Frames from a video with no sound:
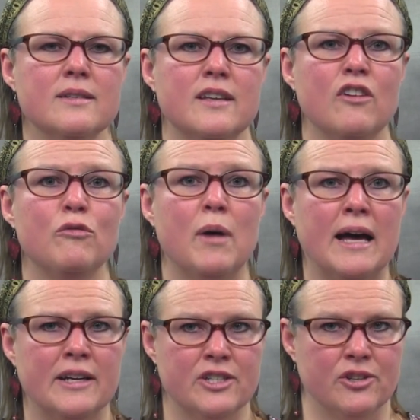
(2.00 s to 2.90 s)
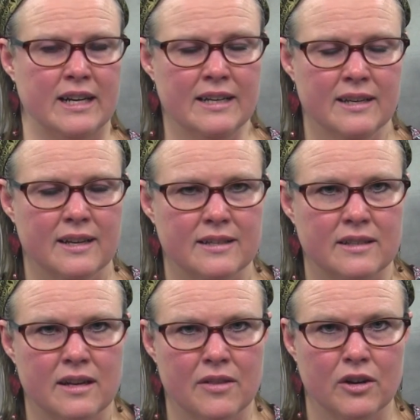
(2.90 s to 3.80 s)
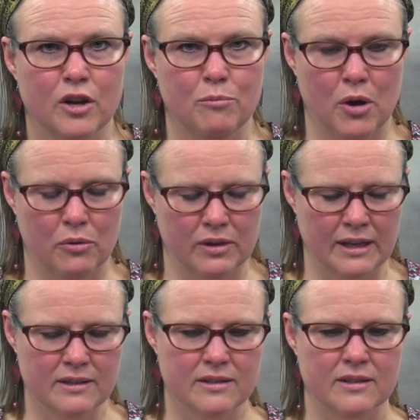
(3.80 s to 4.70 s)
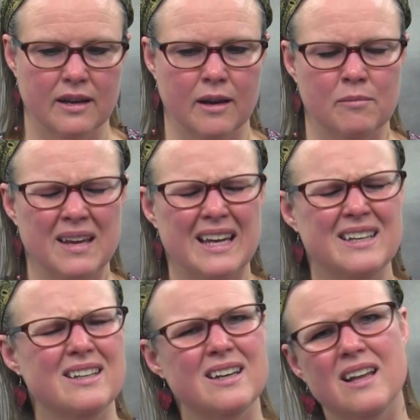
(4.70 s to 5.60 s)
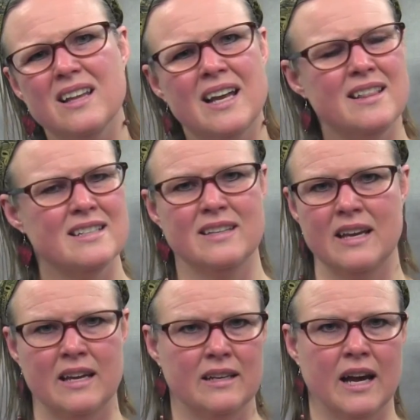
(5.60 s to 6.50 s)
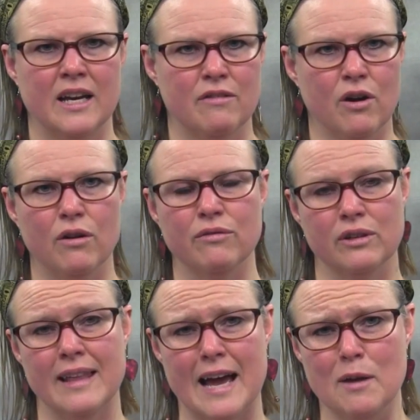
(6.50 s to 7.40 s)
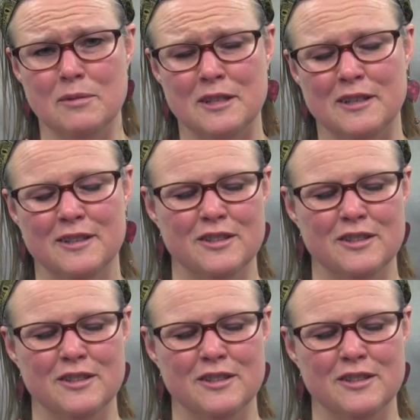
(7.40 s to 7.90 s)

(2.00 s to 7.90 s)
Self monitoring is another component, um, and a lot of this again kind of overlaps.